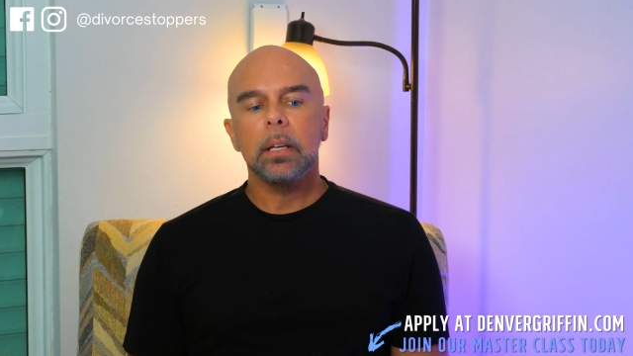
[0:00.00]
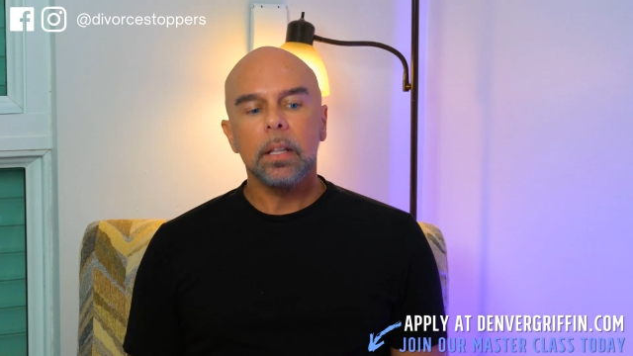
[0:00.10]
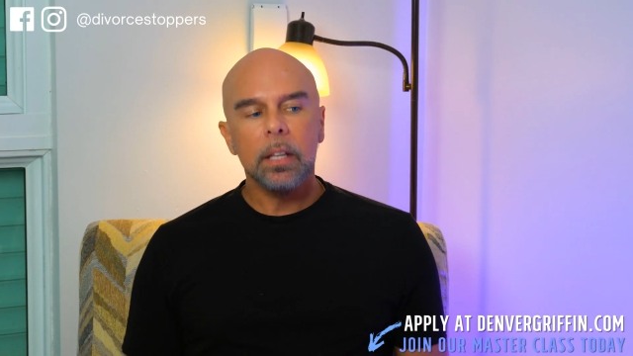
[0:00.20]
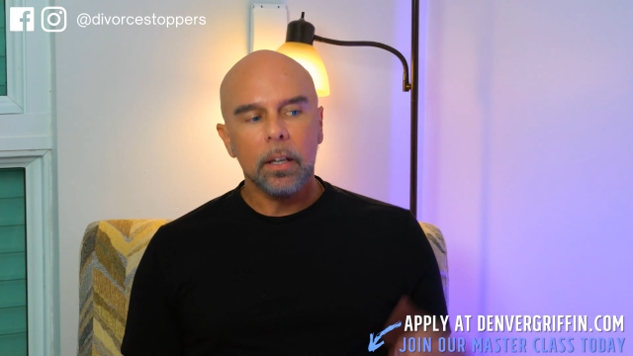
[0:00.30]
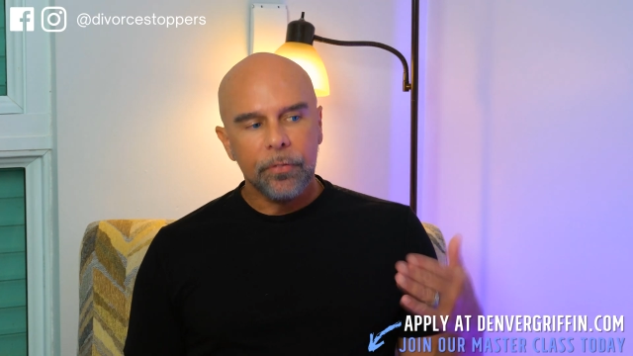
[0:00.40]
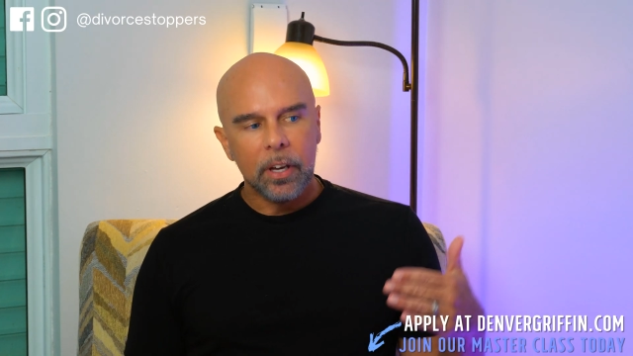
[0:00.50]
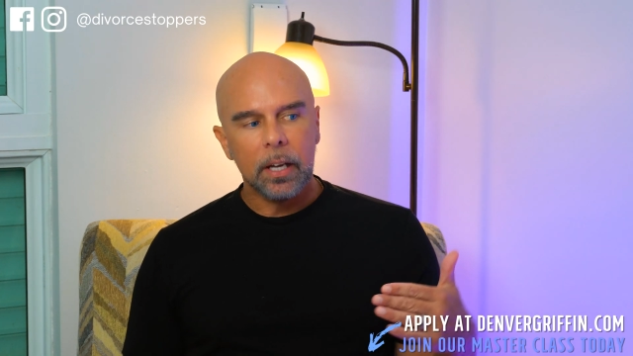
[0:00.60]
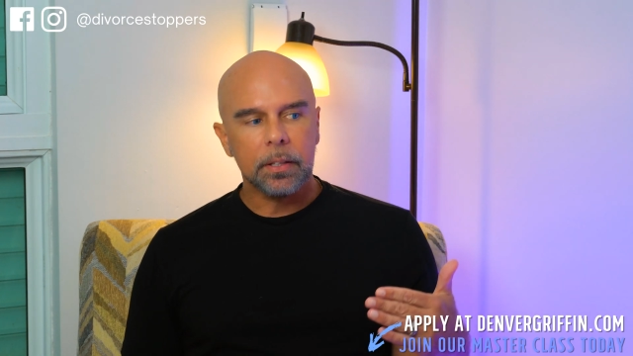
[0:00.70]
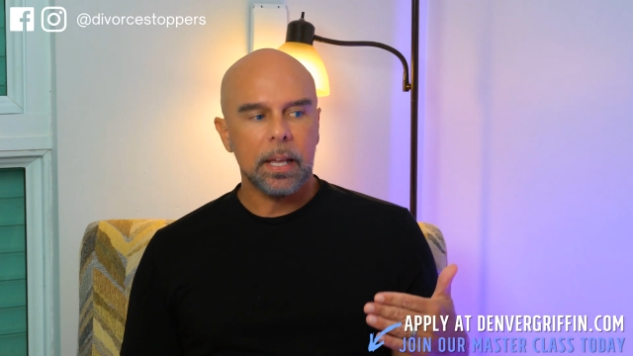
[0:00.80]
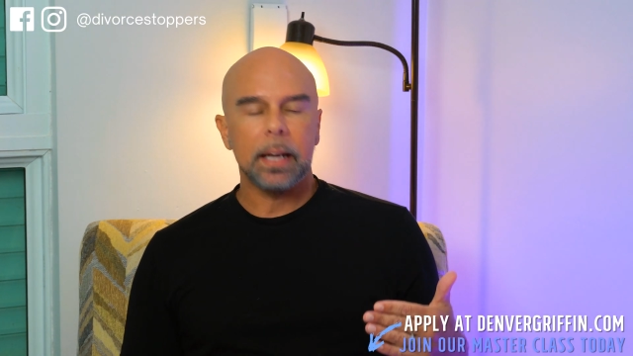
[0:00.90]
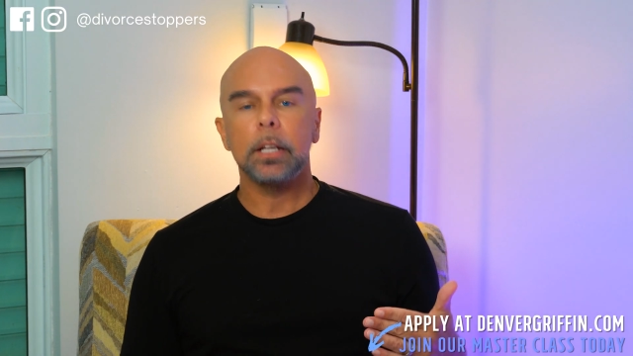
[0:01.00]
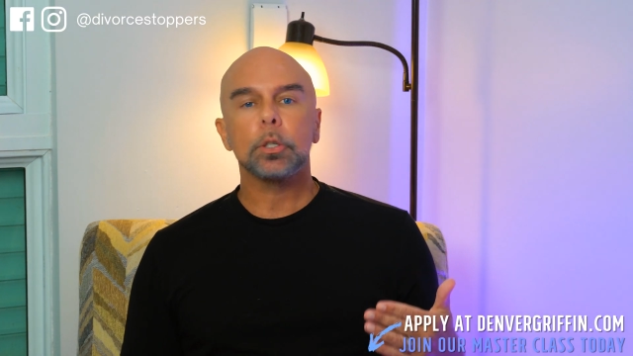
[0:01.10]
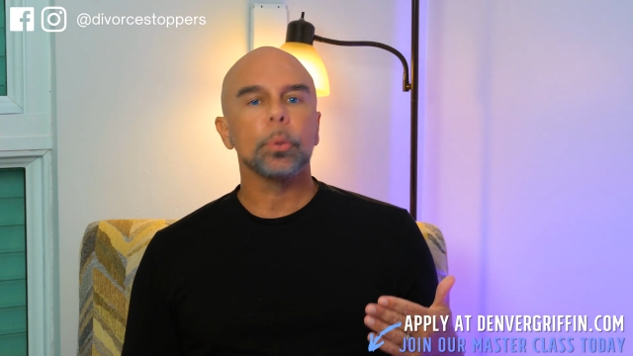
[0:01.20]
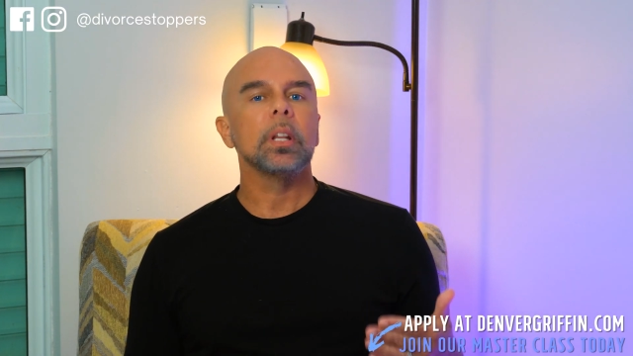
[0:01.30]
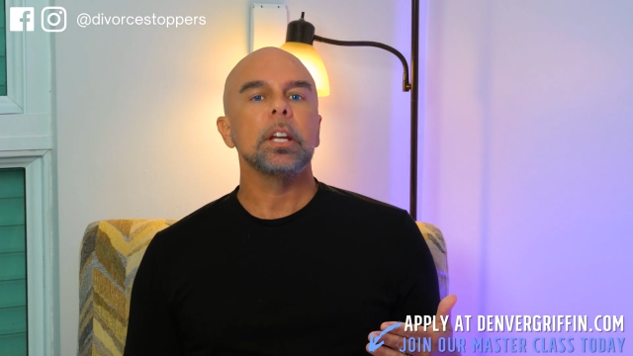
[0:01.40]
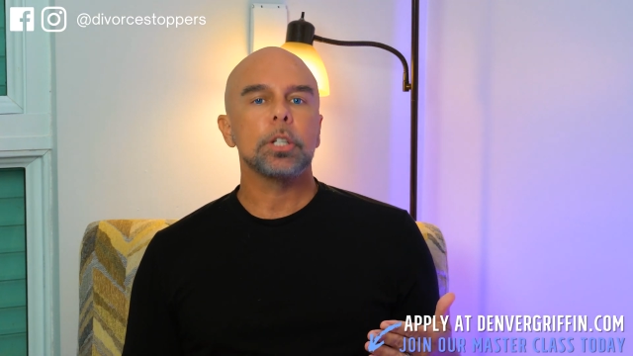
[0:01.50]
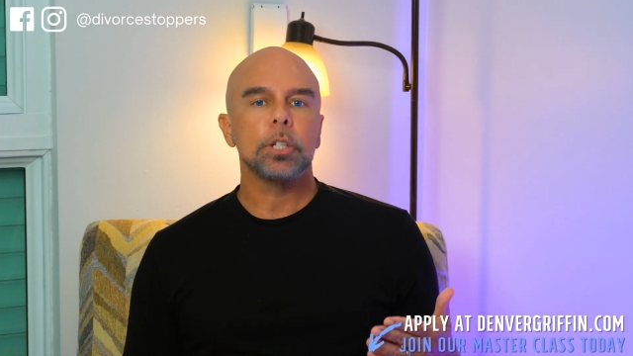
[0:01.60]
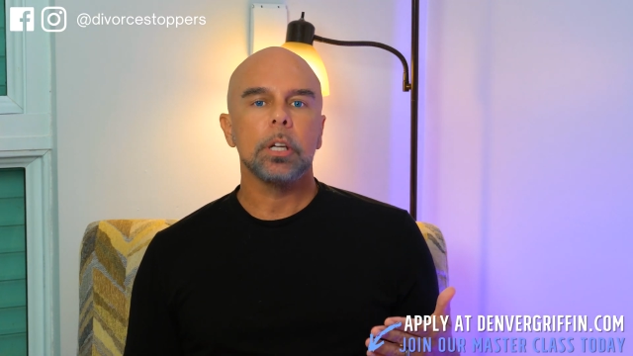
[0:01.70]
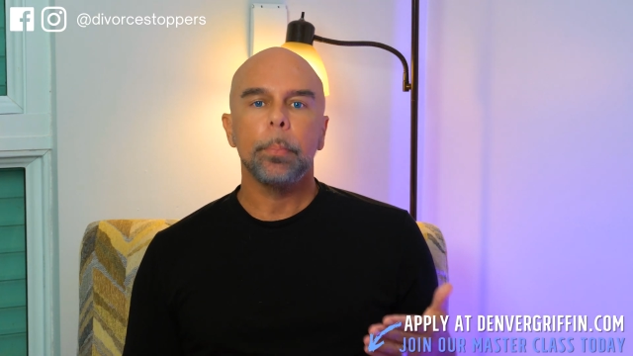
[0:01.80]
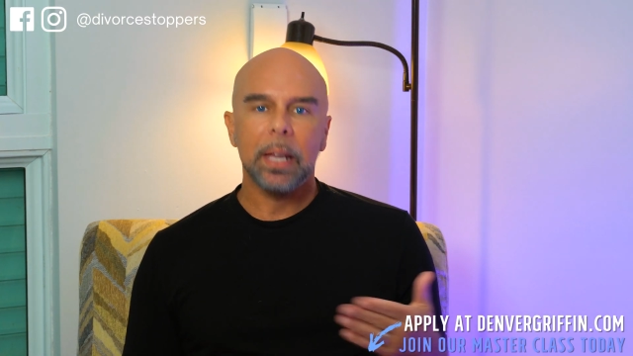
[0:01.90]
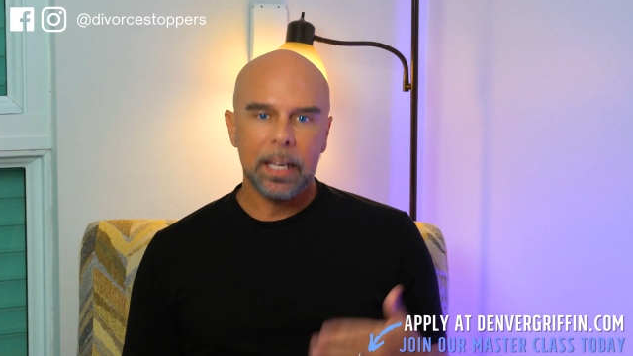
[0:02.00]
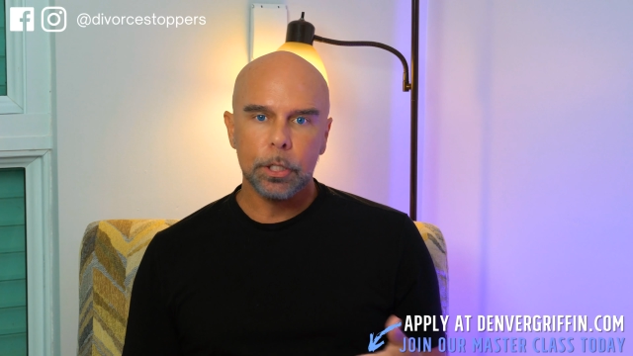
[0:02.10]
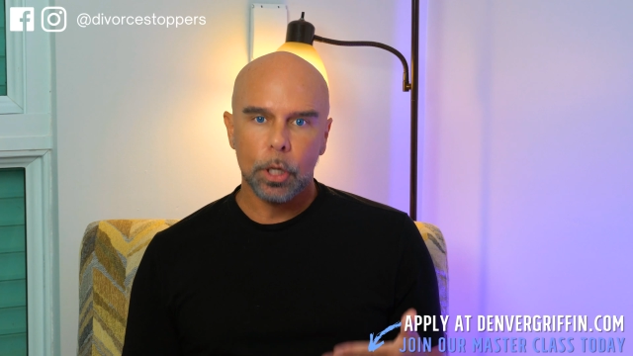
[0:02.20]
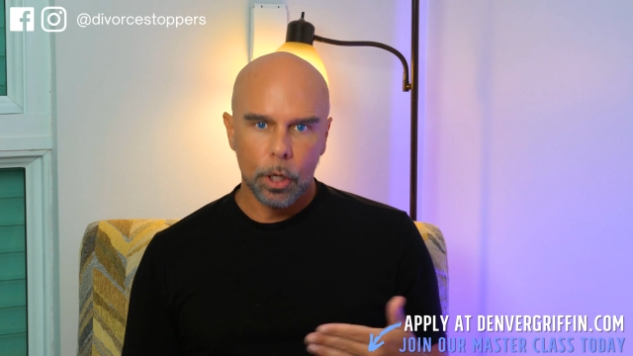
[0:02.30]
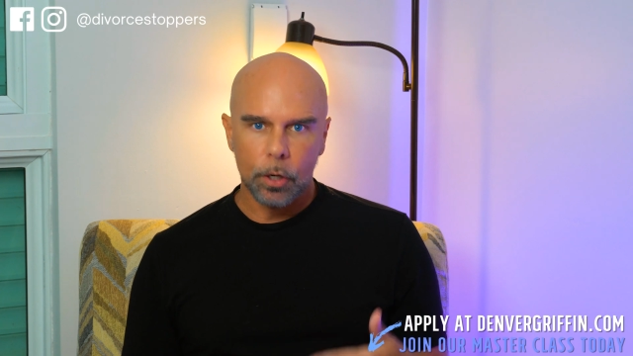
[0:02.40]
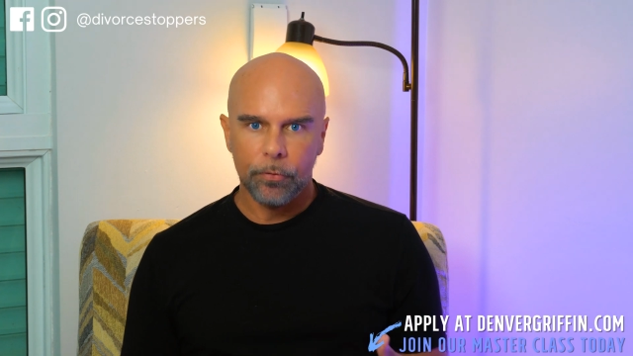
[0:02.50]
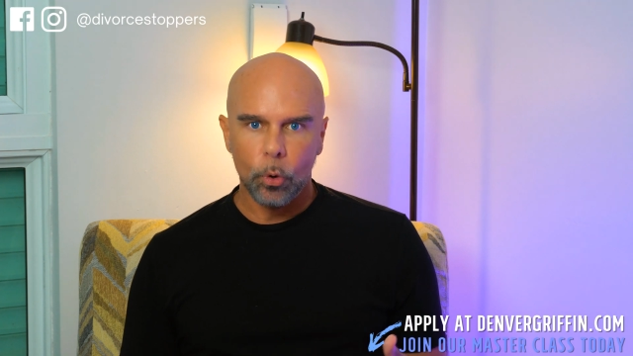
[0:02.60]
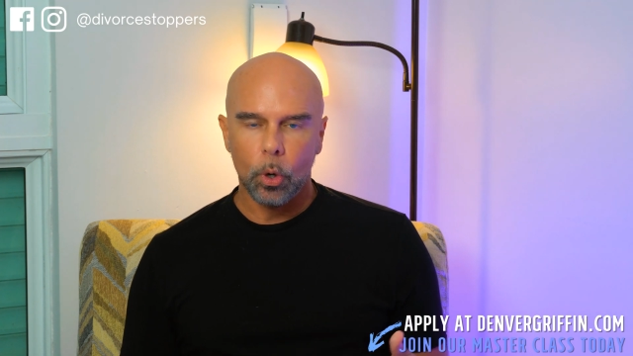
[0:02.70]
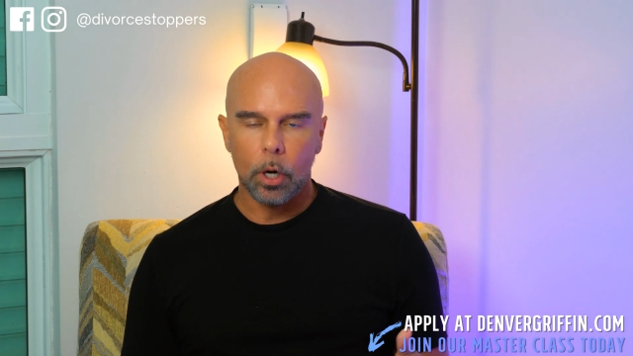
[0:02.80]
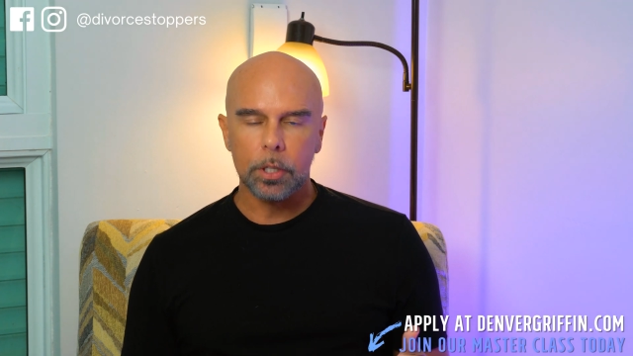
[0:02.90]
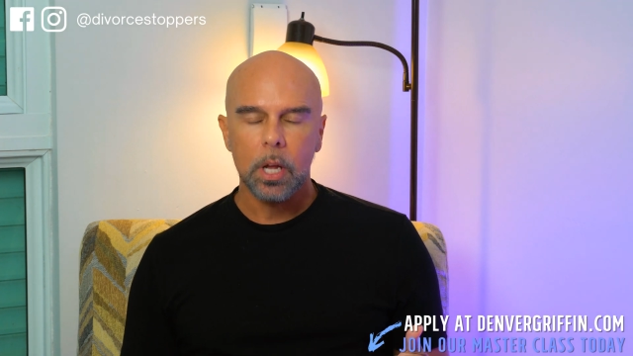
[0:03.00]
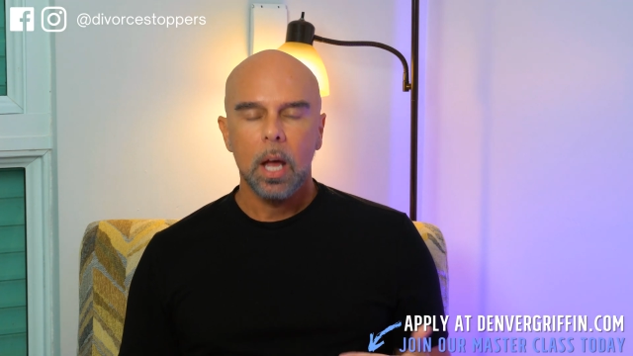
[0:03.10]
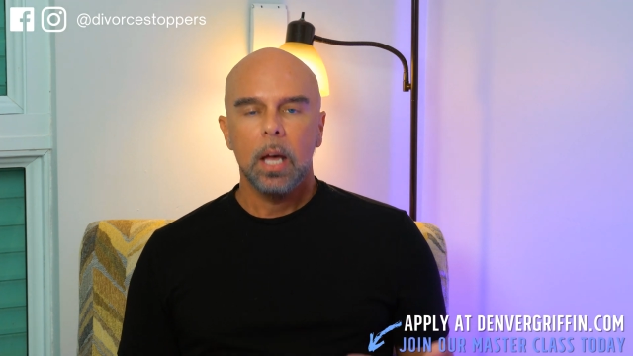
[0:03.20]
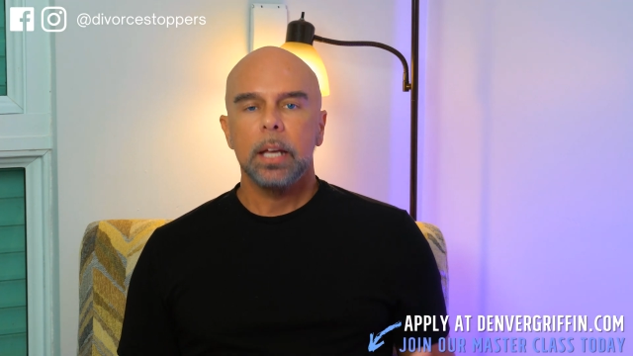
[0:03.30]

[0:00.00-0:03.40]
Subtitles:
in the event that his relationship ends in a divorce,